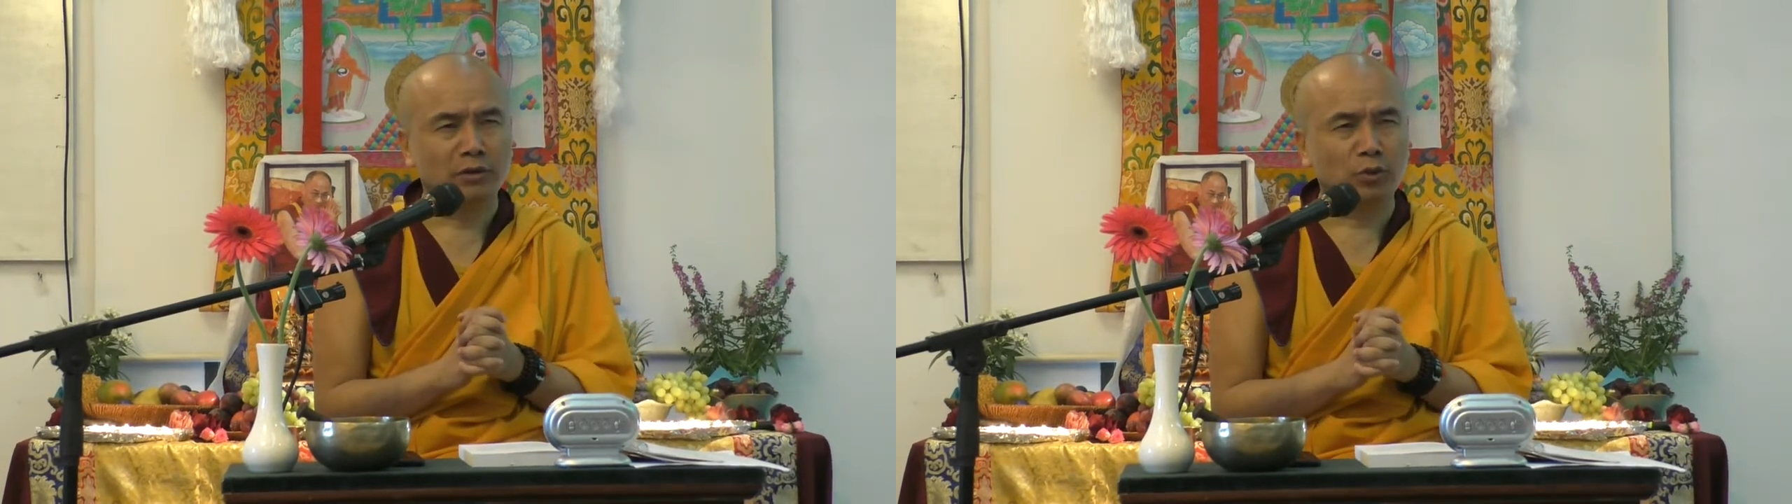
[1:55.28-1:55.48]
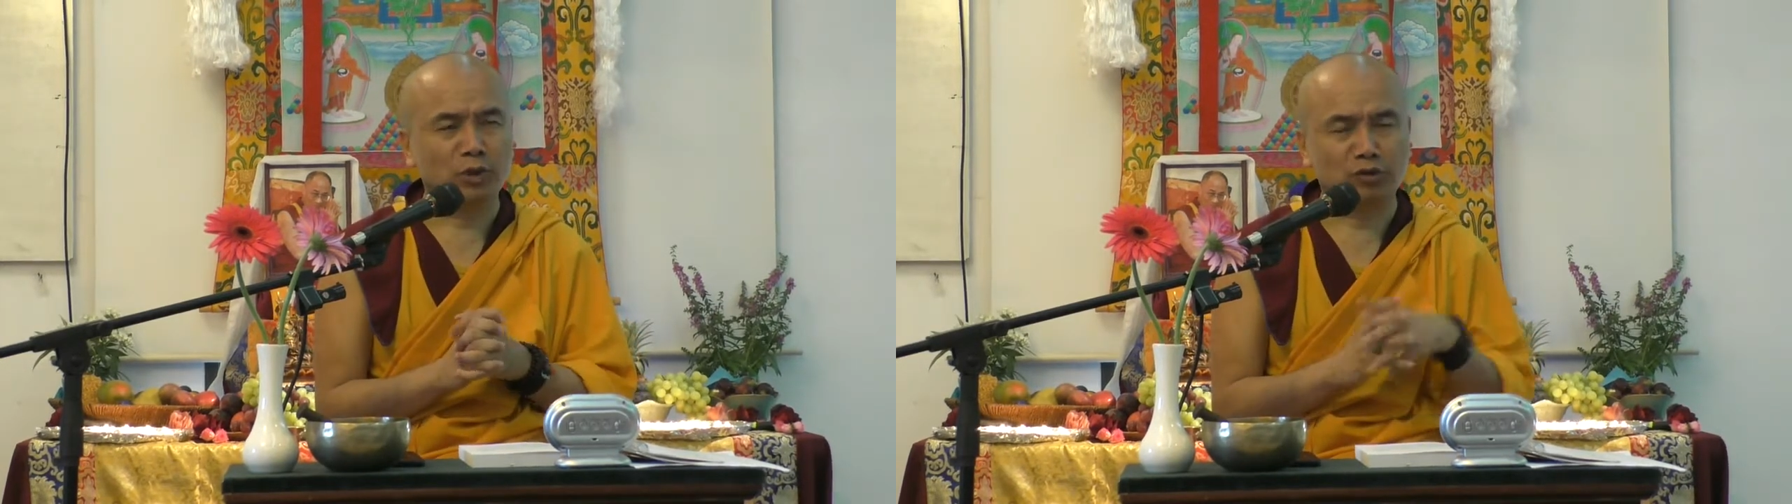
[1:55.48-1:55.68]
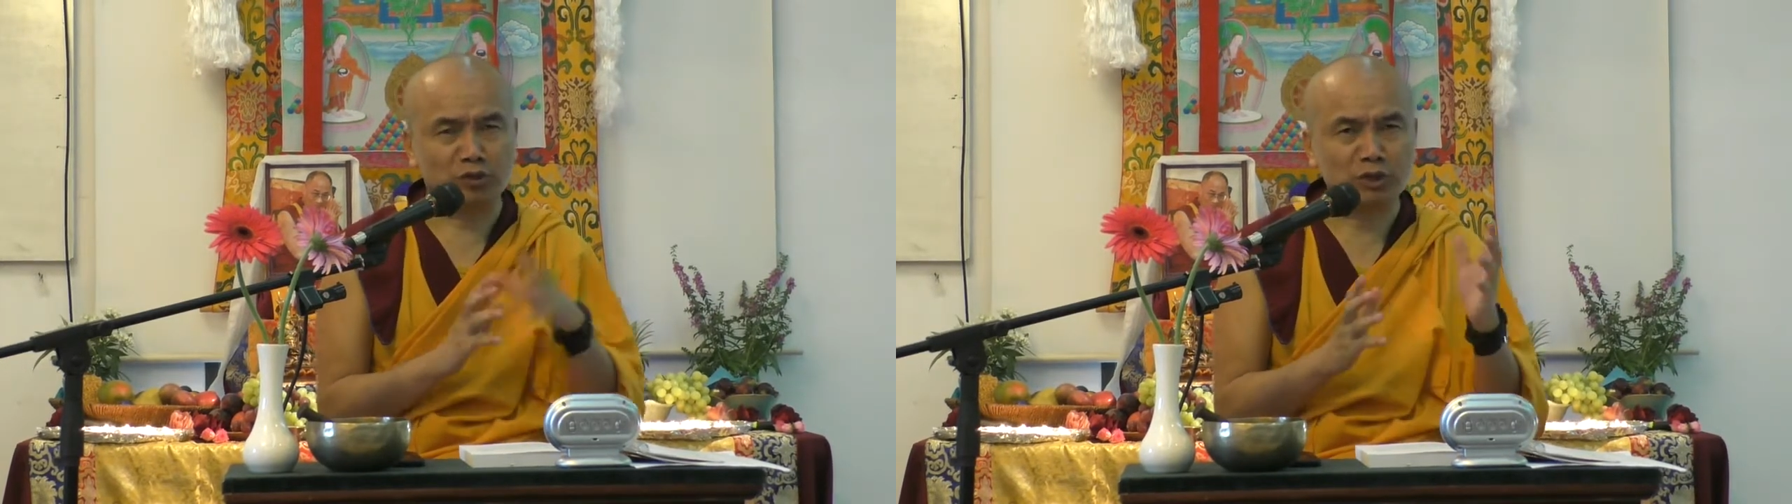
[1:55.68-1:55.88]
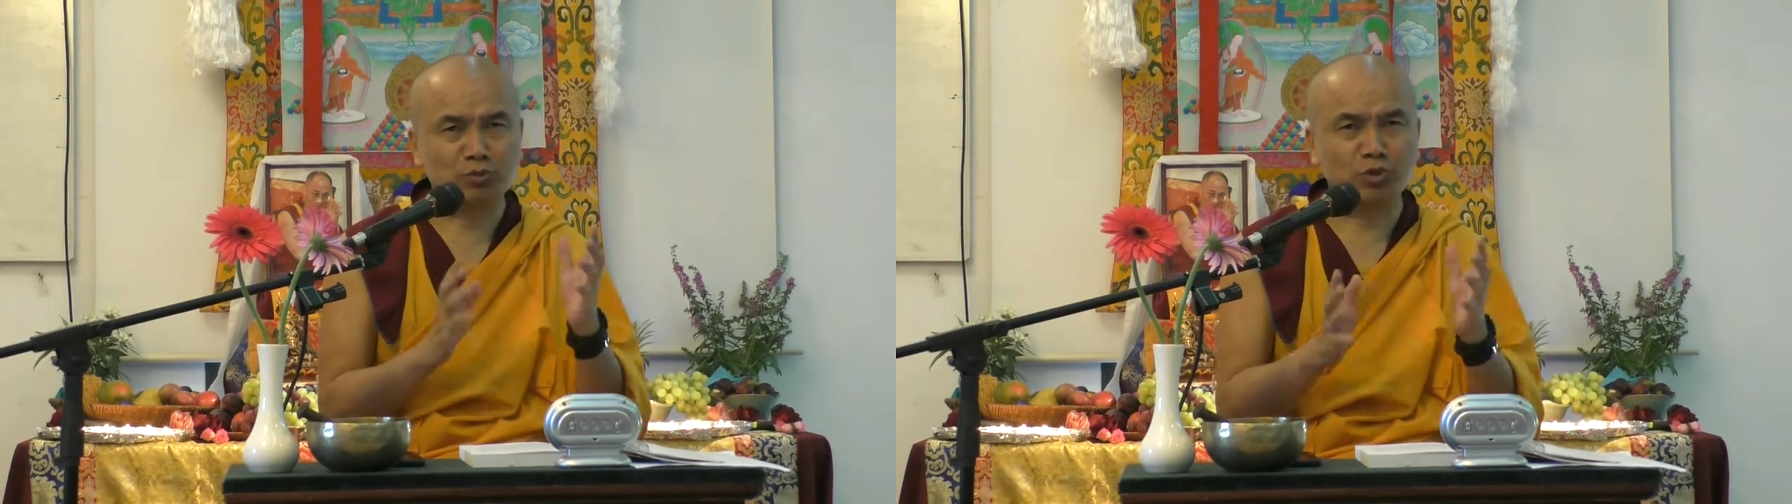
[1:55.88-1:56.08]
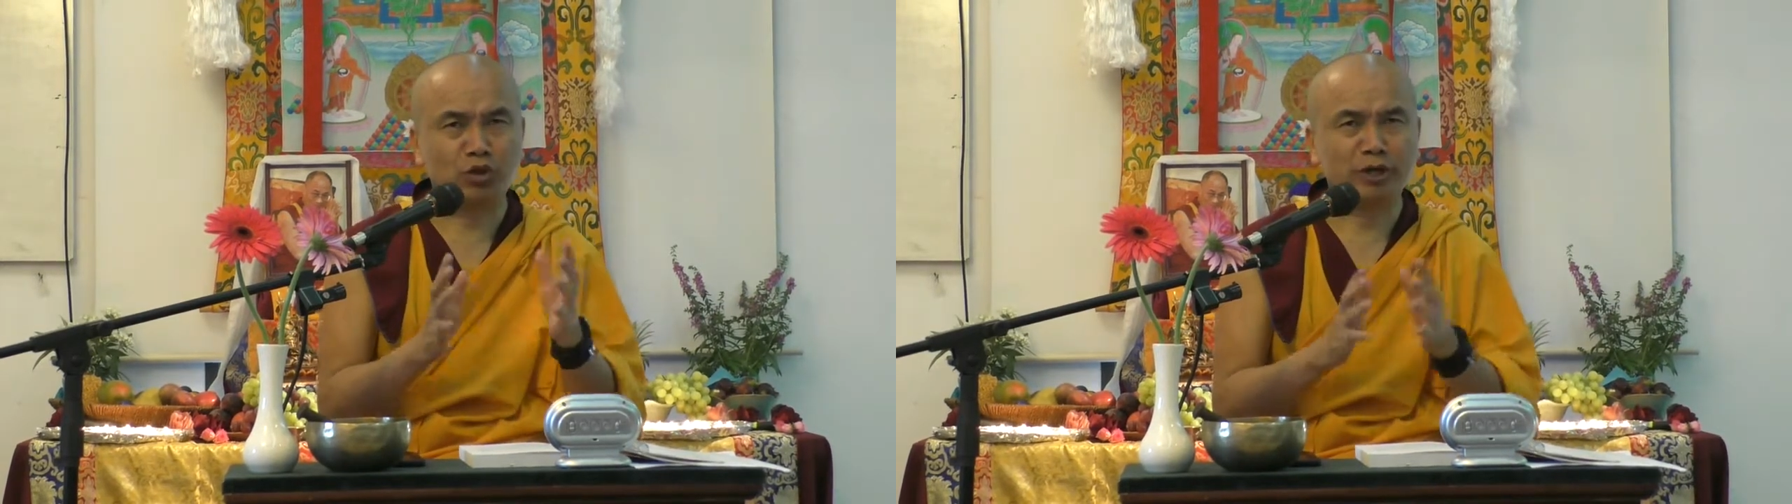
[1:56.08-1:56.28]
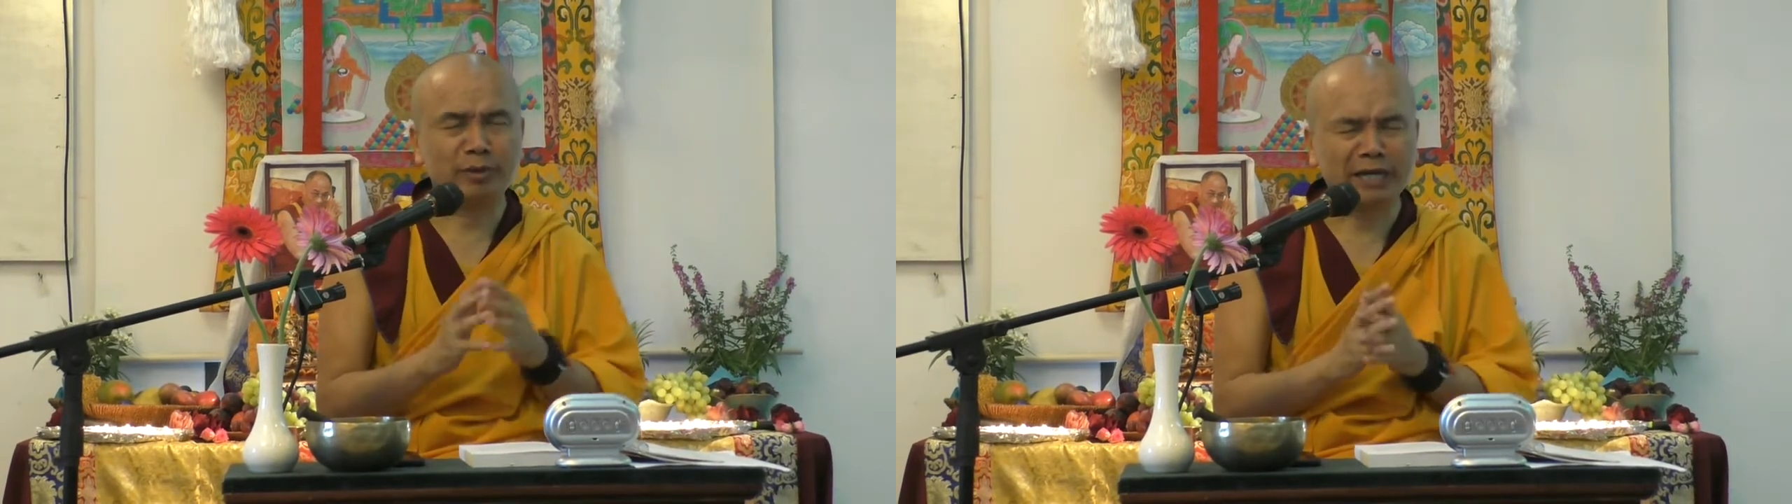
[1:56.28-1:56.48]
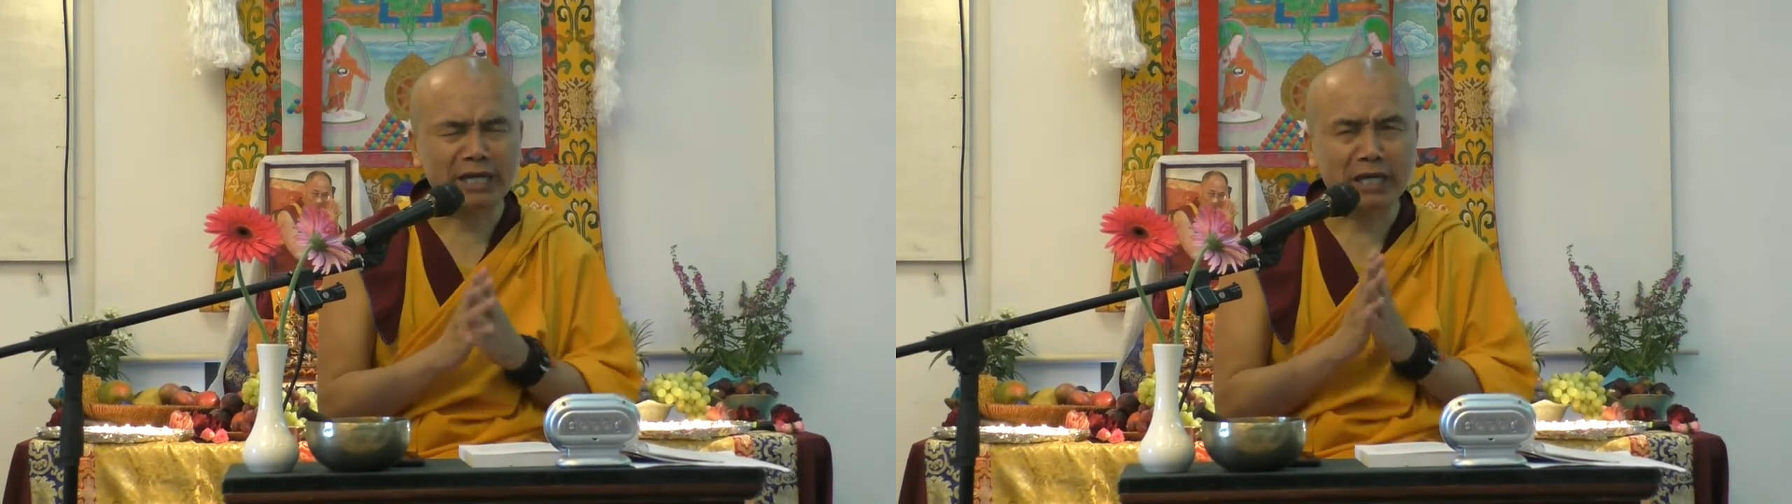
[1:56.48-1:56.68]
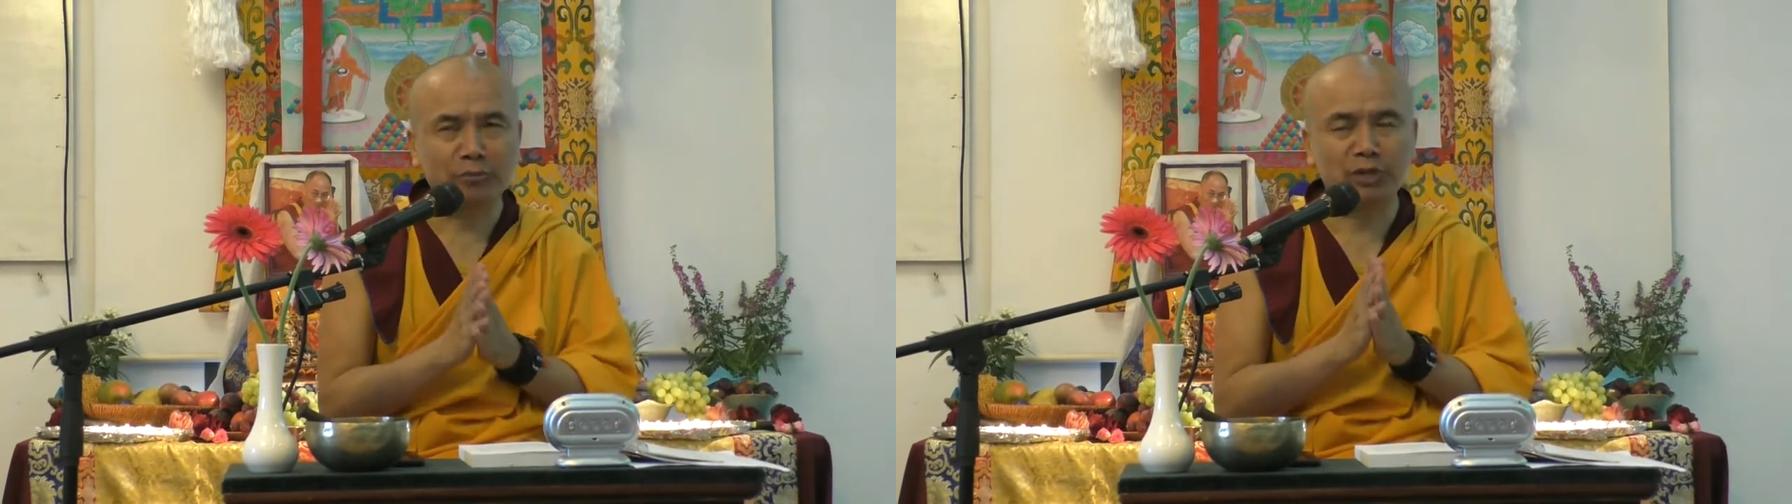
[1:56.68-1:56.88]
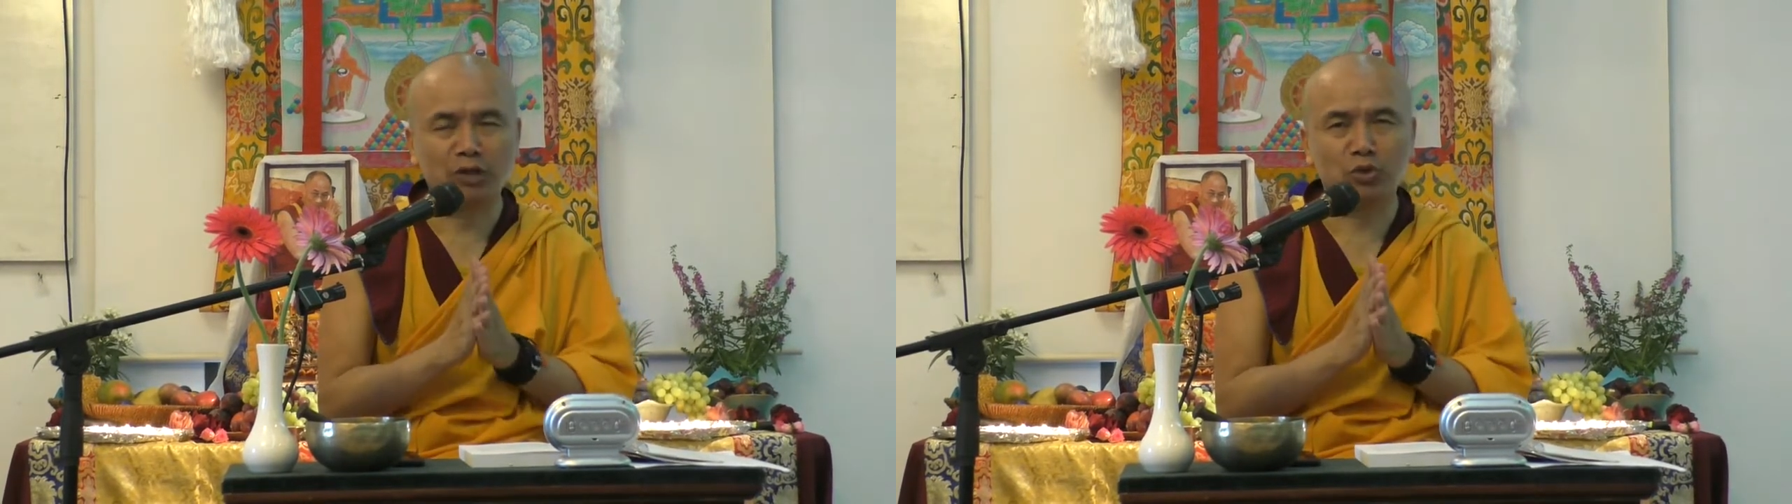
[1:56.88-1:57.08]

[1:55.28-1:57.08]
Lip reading: whether rich, poor, anybody